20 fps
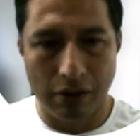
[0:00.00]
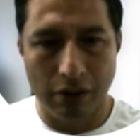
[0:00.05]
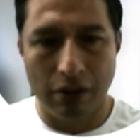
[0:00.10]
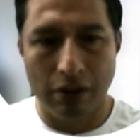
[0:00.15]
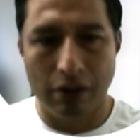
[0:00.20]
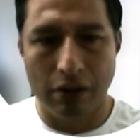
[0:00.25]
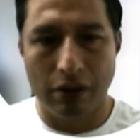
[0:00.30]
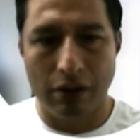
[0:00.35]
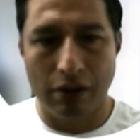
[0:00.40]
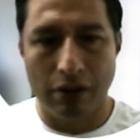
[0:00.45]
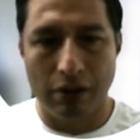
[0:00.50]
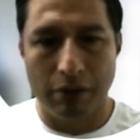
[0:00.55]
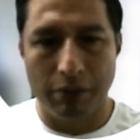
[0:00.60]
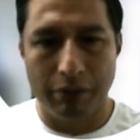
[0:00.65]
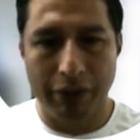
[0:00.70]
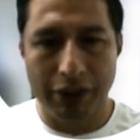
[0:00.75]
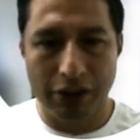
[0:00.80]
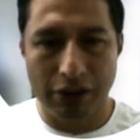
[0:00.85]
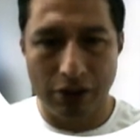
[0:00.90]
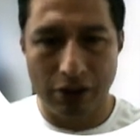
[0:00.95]

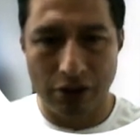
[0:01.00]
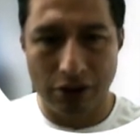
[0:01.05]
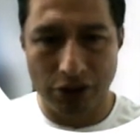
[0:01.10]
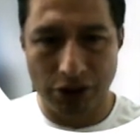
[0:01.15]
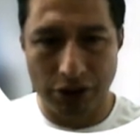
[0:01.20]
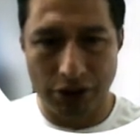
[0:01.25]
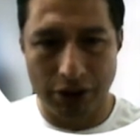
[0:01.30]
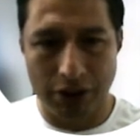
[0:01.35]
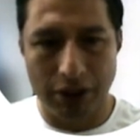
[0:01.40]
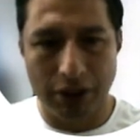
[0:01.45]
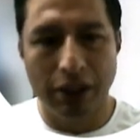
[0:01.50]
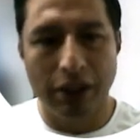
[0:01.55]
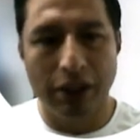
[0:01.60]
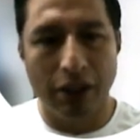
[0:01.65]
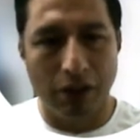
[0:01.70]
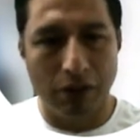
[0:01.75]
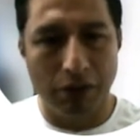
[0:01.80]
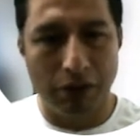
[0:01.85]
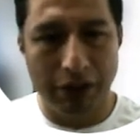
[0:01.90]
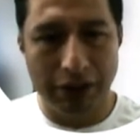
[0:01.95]
Methodology. When
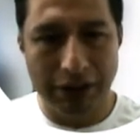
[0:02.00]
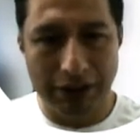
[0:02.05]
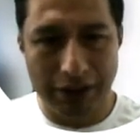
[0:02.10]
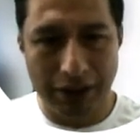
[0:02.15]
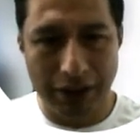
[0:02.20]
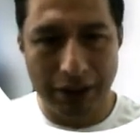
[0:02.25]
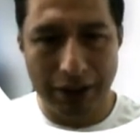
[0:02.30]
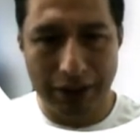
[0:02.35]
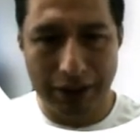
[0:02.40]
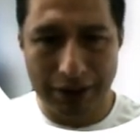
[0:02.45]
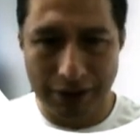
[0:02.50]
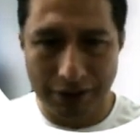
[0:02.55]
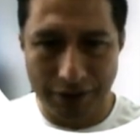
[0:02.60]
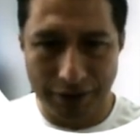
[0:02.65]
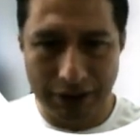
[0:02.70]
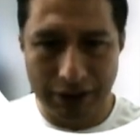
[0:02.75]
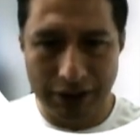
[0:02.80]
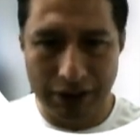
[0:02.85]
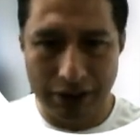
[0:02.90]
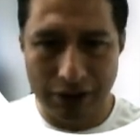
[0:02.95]
installing a fixed
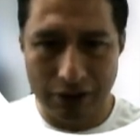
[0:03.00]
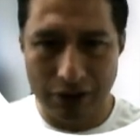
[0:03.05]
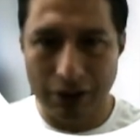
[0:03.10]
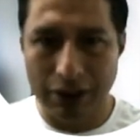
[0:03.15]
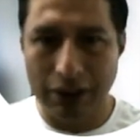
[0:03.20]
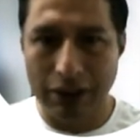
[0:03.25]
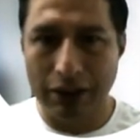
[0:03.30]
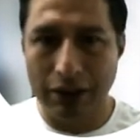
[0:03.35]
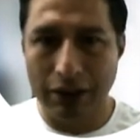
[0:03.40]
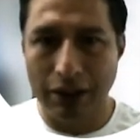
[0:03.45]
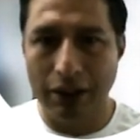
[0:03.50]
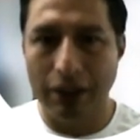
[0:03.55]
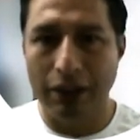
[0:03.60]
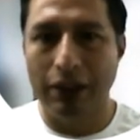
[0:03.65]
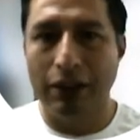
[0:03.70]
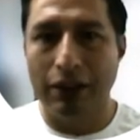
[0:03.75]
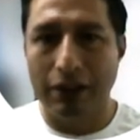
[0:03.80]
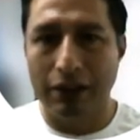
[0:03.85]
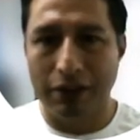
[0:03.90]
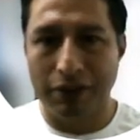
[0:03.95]
collar, the
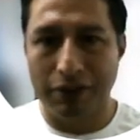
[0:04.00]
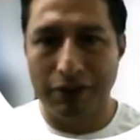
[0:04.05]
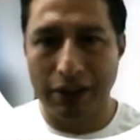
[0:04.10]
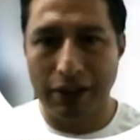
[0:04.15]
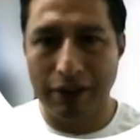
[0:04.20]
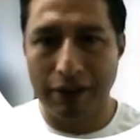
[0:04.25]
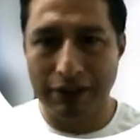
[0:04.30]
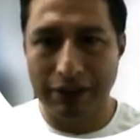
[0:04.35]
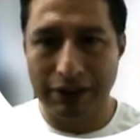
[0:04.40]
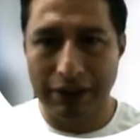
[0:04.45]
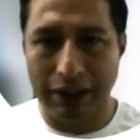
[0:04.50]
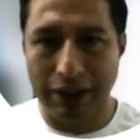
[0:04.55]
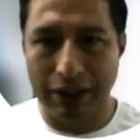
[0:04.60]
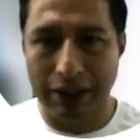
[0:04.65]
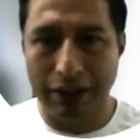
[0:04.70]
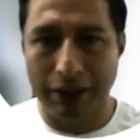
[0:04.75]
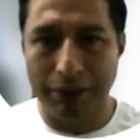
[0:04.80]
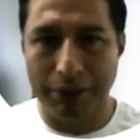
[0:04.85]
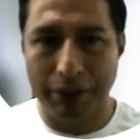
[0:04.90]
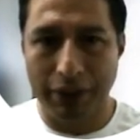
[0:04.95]
variables that can be
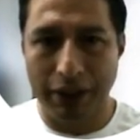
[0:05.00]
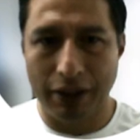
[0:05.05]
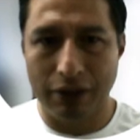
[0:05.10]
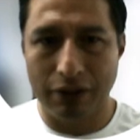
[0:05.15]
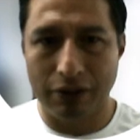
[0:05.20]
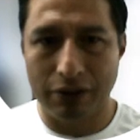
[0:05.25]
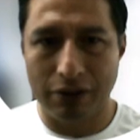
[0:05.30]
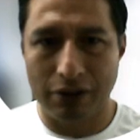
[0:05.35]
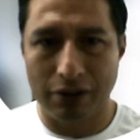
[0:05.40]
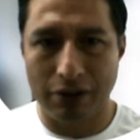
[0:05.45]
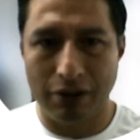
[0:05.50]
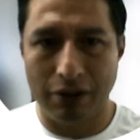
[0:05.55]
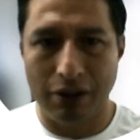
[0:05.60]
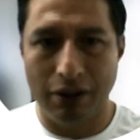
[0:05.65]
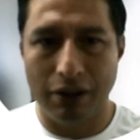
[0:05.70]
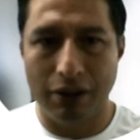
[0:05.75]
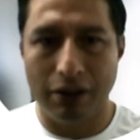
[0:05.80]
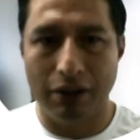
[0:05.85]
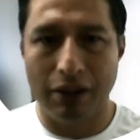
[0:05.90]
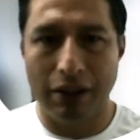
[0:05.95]
controlled
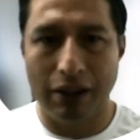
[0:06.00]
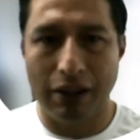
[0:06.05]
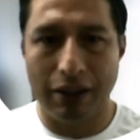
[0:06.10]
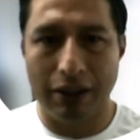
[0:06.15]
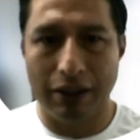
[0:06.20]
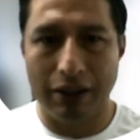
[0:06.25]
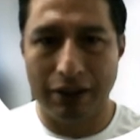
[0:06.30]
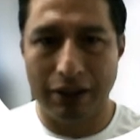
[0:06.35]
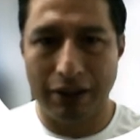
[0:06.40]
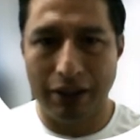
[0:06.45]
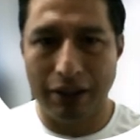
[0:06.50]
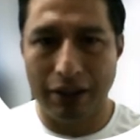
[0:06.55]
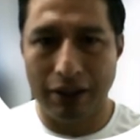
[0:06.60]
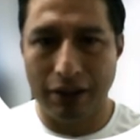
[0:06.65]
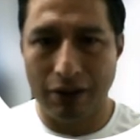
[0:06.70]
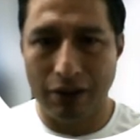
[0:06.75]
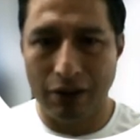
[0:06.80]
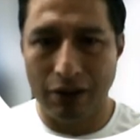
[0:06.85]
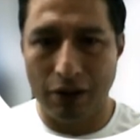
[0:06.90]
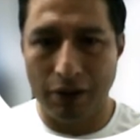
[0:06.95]
are the angle of
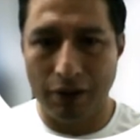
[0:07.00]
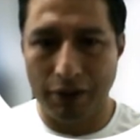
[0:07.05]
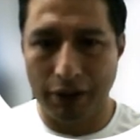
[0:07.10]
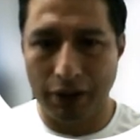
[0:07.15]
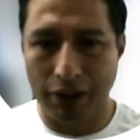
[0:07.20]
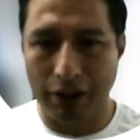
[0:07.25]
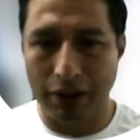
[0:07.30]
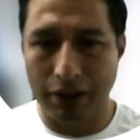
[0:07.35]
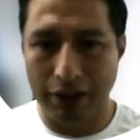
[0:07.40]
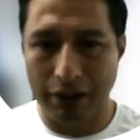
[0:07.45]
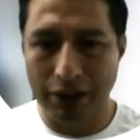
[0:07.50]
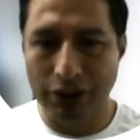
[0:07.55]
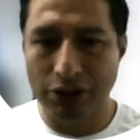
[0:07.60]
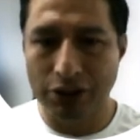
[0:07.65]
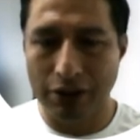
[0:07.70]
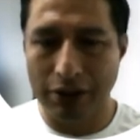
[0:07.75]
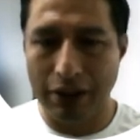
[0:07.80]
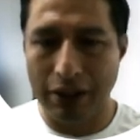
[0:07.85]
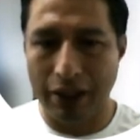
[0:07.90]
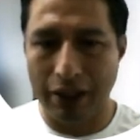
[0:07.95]
inclination
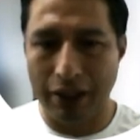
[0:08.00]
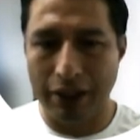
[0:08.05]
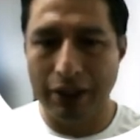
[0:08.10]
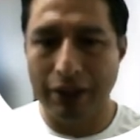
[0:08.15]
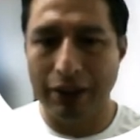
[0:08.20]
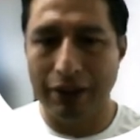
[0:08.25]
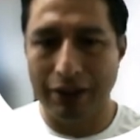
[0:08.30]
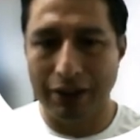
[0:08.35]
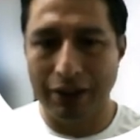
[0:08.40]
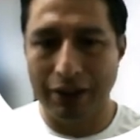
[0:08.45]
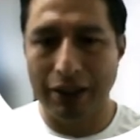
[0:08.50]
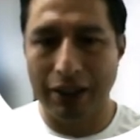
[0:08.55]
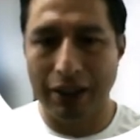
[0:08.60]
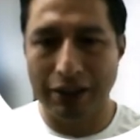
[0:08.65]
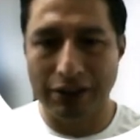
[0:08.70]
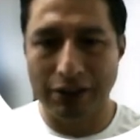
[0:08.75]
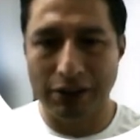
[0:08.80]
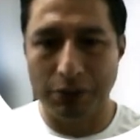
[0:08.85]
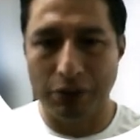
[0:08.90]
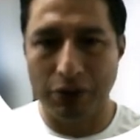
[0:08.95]
and the azimuth
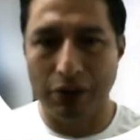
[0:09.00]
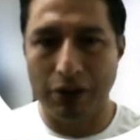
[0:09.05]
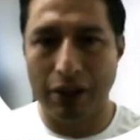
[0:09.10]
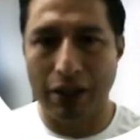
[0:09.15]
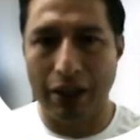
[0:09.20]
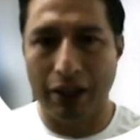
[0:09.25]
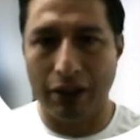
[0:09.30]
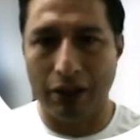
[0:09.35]
angles.